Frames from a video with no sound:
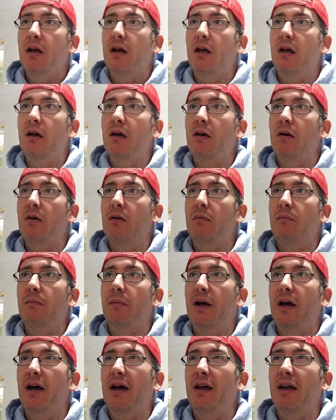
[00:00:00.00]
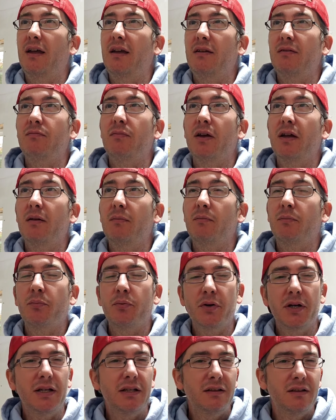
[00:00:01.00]
I am
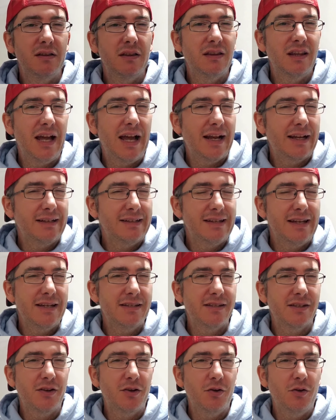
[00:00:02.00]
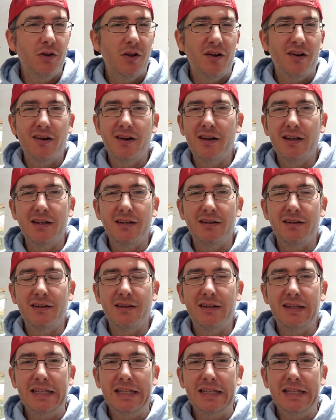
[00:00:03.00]
pretty lackadaisical on